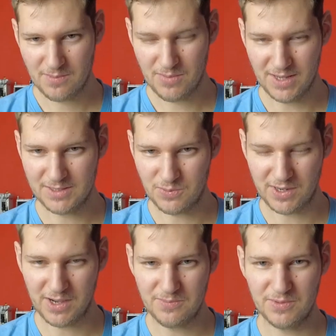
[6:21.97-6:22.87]
Plus, when
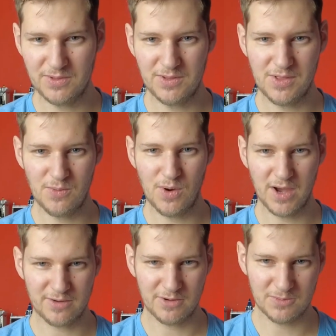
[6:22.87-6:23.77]
I opened the
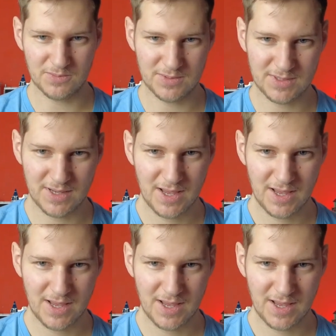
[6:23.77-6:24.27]
Workrooms